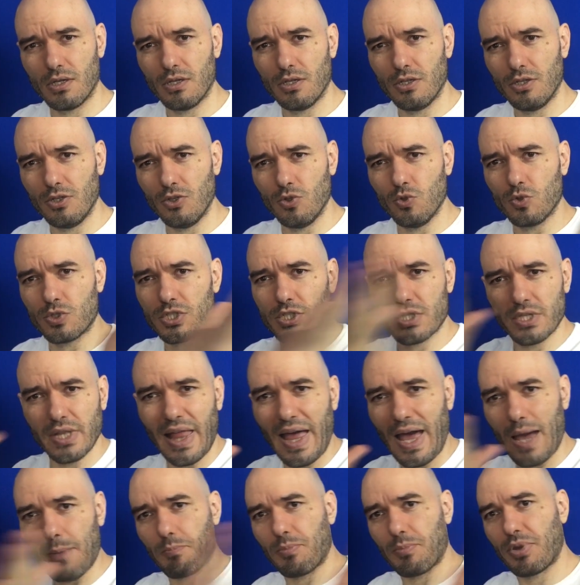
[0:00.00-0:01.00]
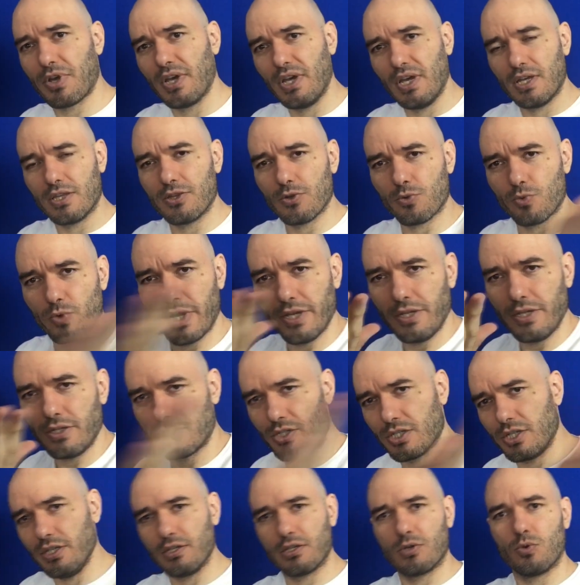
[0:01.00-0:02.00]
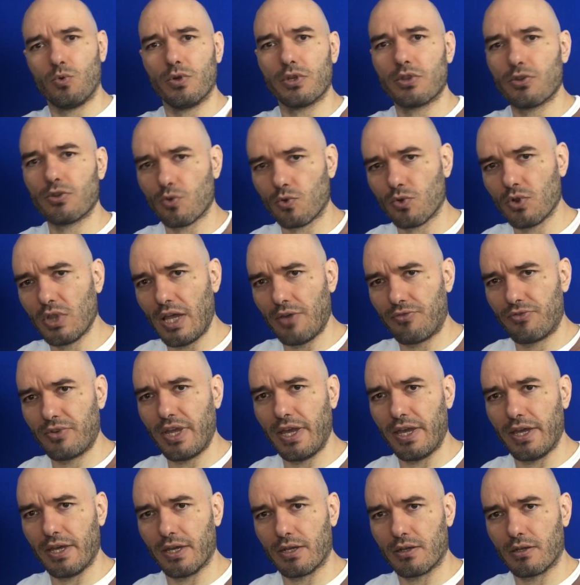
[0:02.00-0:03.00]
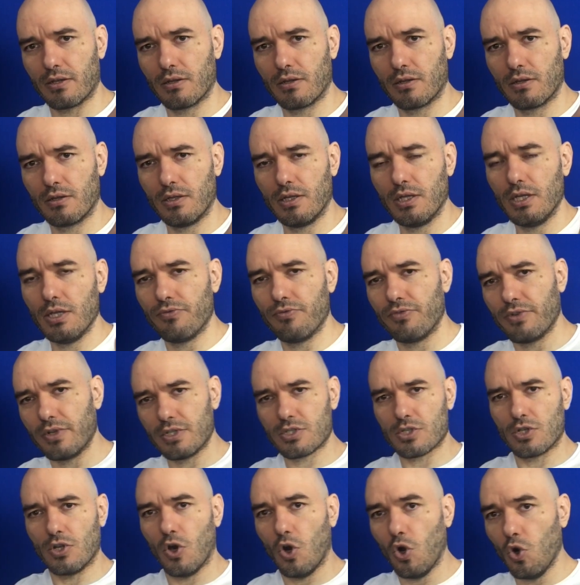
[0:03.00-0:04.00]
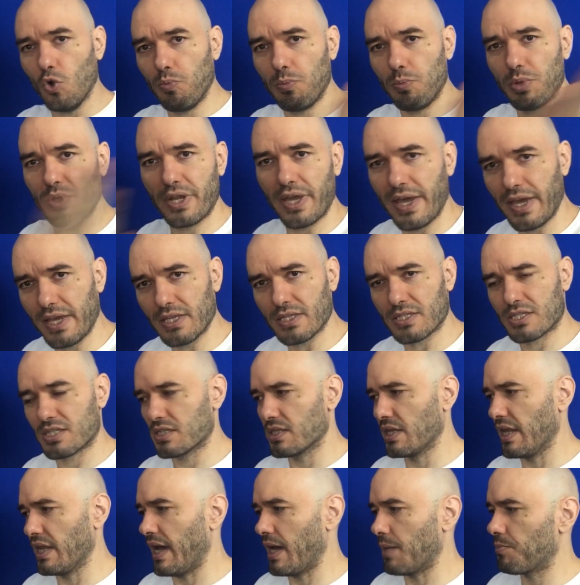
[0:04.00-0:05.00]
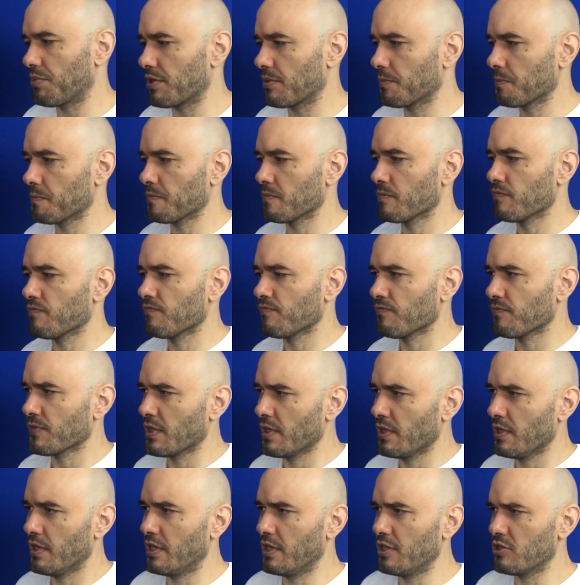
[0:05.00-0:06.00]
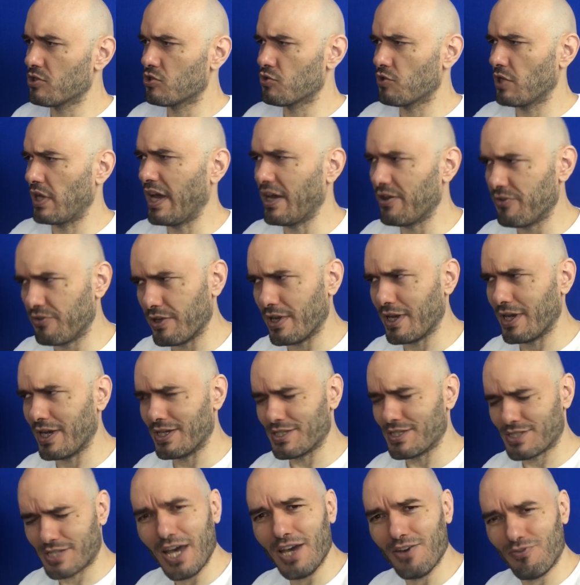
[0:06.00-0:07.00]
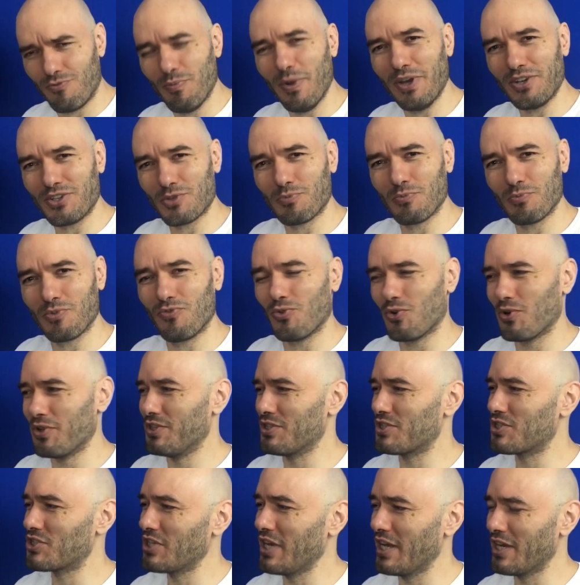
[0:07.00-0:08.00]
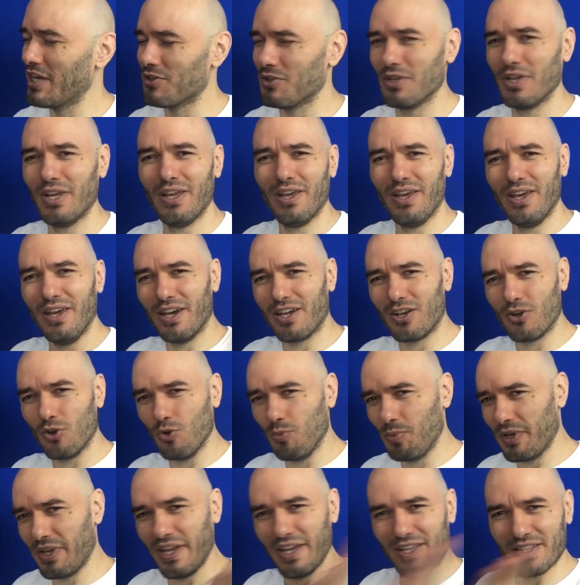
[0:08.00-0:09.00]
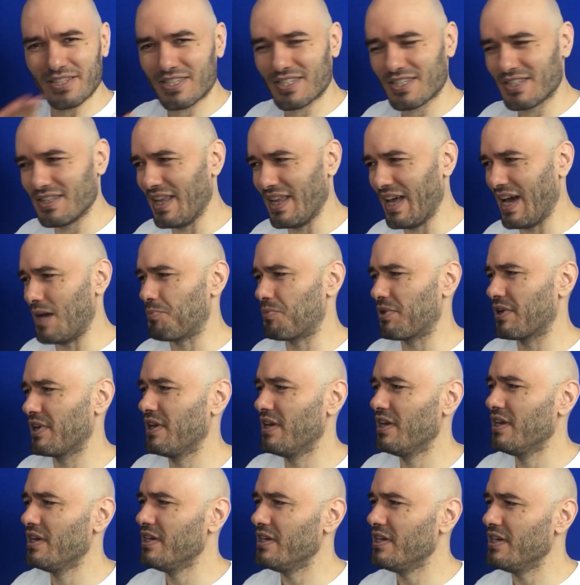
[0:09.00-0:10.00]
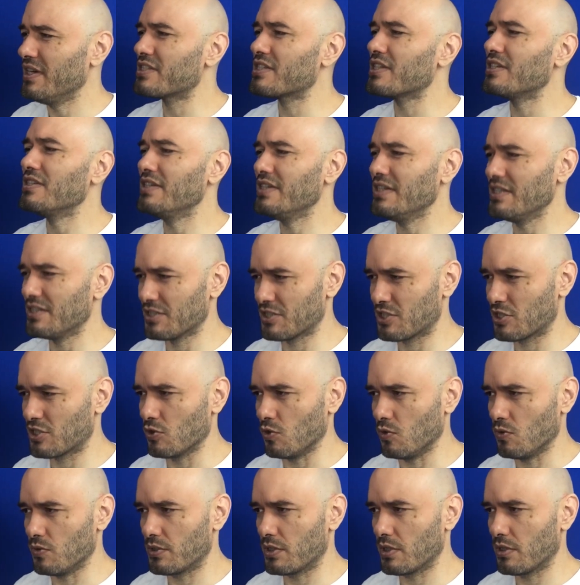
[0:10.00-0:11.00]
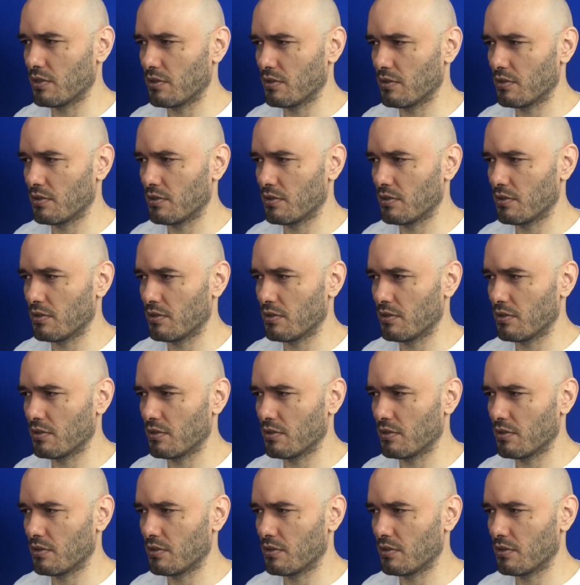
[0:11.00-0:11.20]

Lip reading: You slap the right cheek with your left hand if it is an open hand slap. And as I've mentioned before on this channel, an open hand slap is an insult.